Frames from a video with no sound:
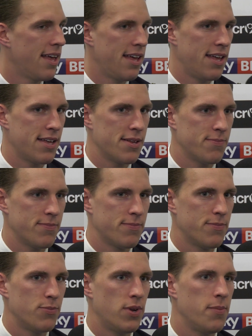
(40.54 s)

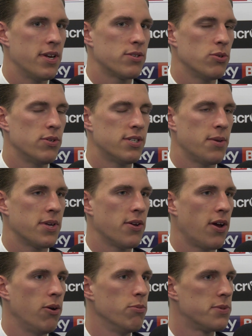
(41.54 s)
Well, I mean, it's always something
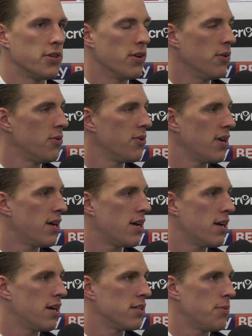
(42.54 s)
you hope to do
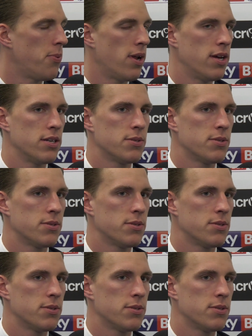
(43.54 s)
as a player,